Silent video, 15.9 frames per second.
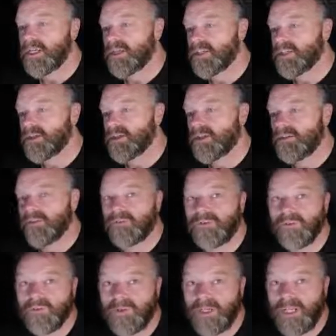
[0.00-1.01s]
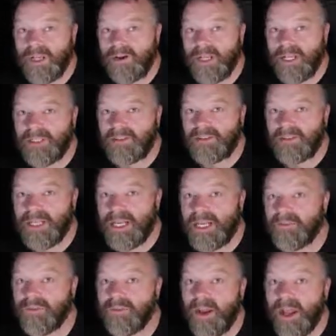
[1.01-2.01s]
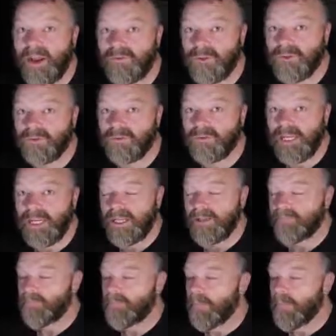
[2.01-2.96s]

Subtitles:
So feel free to go ahead and do that if you haven't already.